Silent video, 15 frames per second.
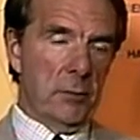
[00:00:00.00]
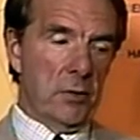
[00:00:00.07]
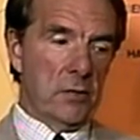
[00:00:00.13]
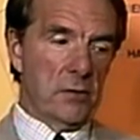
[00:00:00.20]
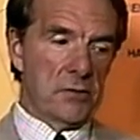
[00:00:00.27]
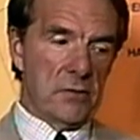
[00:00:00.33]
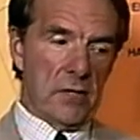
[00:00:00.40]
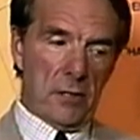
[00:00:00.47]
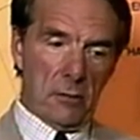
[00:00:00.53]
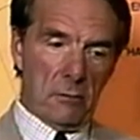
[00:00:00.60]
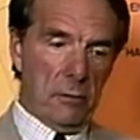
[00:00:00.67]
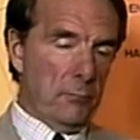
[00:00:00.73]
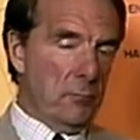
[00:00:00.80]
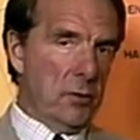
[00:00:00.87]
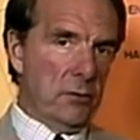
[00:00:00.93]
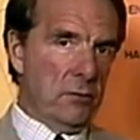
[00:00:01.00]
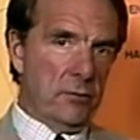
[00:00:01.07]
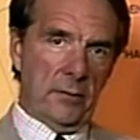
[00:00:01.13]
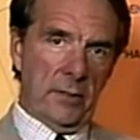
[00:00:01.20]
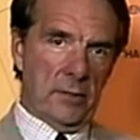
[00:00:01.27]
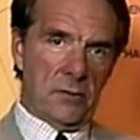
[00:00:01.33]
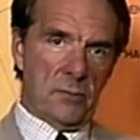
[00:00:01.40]
because their equipment
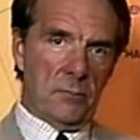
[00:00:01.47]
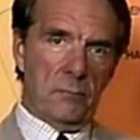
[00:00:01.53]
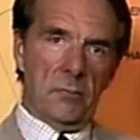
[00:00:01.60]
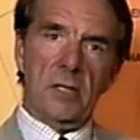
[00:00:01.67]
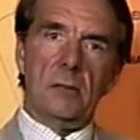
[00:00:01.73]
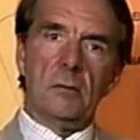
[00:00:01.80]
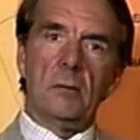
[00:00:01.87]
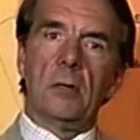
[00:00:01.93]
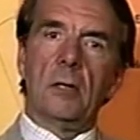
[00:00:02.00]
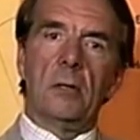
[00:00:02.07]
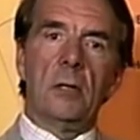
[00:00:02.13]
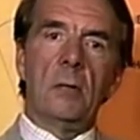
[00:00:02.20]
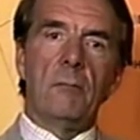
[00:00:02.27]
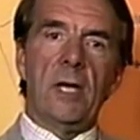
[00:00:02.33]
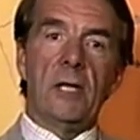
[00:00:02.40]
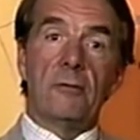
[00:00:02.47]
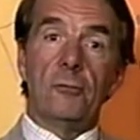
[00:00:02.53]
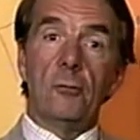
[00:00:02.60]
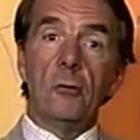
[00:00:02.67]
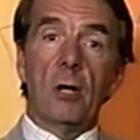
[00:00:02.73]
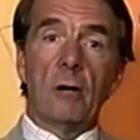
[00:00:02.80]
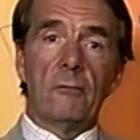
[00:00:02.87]
has been made a
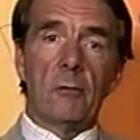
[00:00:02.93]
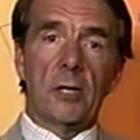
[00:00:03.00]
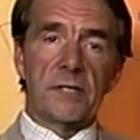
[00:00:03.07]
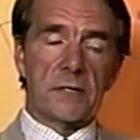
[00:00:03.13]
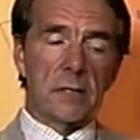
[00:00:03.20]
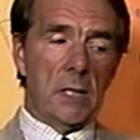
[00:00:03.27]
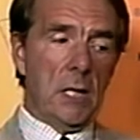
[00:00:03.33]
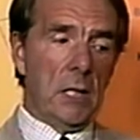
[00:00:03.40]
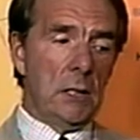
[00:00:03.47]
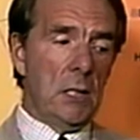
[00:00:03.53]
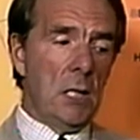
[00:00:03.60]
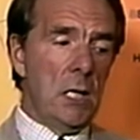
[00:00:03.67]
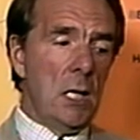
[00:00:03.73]
fool of once again,